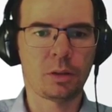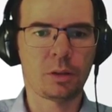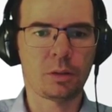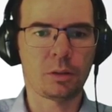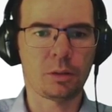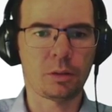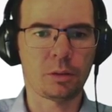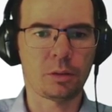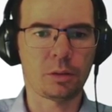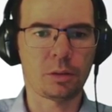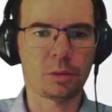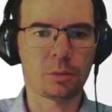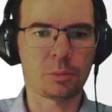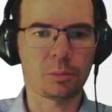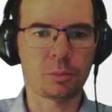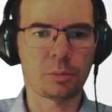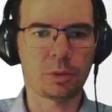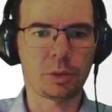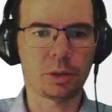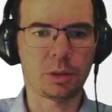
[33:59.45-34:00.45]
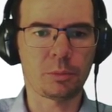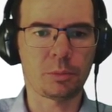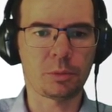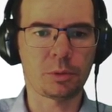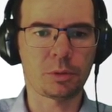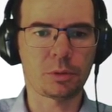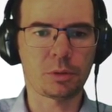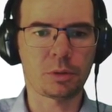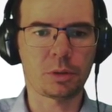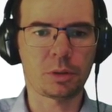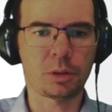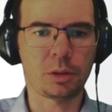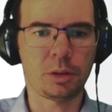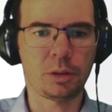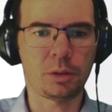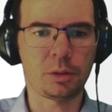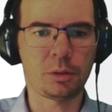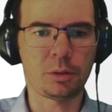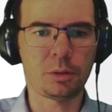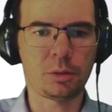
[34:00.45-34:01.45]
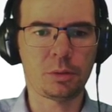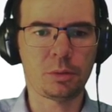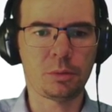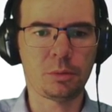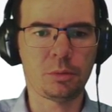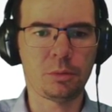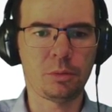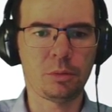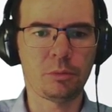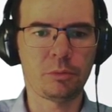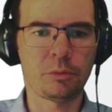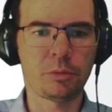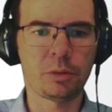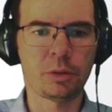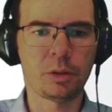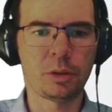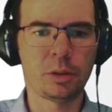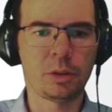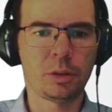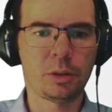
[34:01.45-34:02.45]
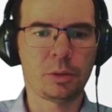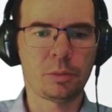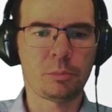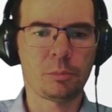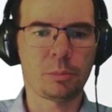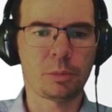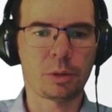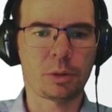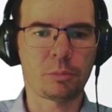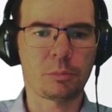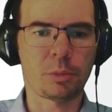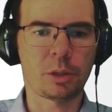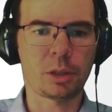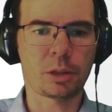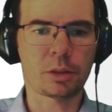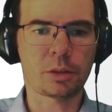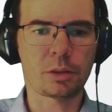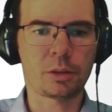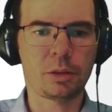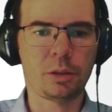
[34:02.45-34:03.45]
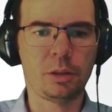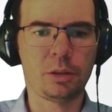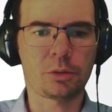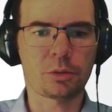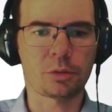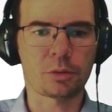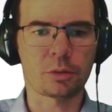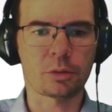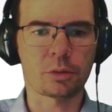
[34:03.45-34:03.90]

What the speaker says: And then I want to say solve, but max iter,